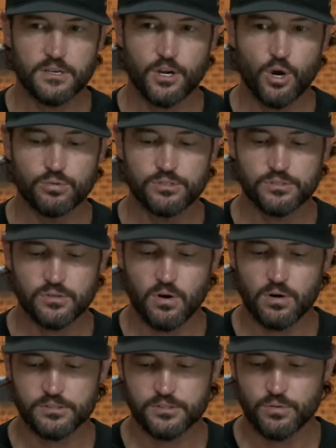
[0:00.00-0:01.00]
the coaches
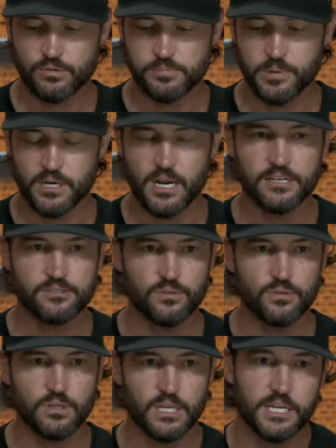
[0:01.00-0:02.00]
are. So there's been a nice
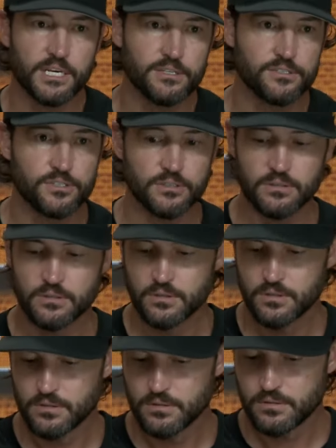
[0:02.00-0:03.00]
little lineage, and,
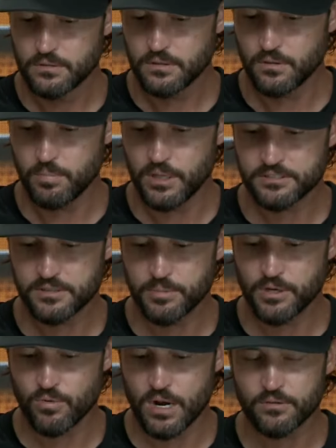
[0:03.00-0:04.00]
you know, blessed to
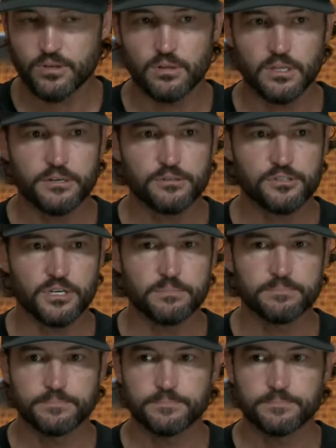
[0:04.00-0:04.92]
be around good leadership.